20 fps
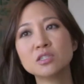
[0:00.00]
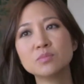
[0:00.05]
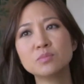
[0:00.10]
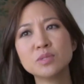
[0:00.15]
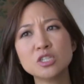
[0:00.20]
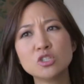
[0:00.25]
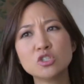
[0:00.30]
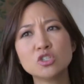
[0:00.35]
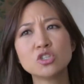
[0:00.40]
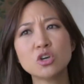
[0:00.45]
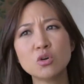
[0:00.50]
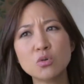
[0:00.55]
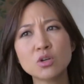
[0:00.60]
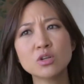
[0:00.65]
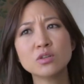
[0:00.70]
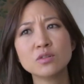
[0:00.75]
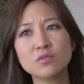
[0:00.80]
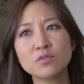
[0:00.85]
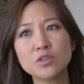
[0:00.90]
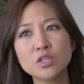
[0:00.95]
To be so
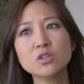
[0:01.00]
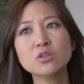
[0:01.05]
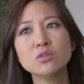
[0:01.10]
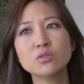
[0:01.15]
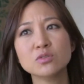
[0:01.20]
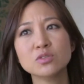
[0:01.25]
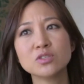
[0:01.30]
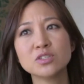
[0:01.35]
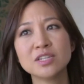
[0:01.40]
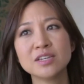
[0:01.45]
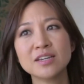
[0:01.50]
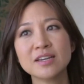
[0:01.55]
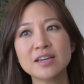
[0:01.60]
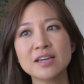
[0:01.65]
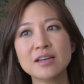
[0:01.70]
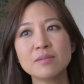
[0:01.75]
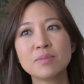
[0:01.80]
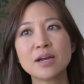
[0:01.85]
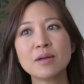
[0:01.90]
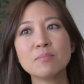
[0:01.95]
confused
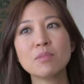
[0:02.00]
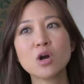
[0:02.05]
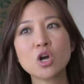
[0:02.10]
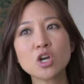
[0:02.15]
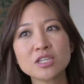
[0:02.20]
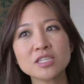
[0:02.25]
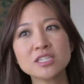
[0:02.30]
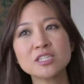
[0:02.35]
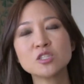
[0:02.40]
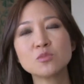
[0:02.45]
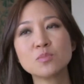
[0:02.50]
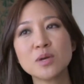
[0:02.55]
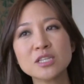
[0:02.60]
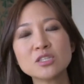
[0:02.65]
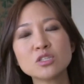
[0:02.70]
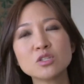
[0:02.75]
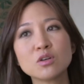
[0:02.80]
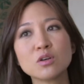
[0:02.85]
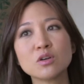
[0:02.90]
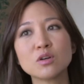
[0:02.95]
by Marks and
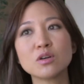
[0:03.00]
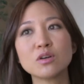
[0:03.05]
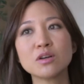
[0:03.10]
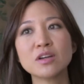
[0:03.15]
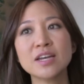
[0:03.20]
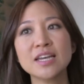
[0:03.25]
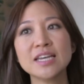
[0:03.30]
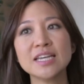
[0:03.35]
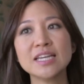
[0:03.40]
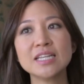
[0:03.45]
Spencer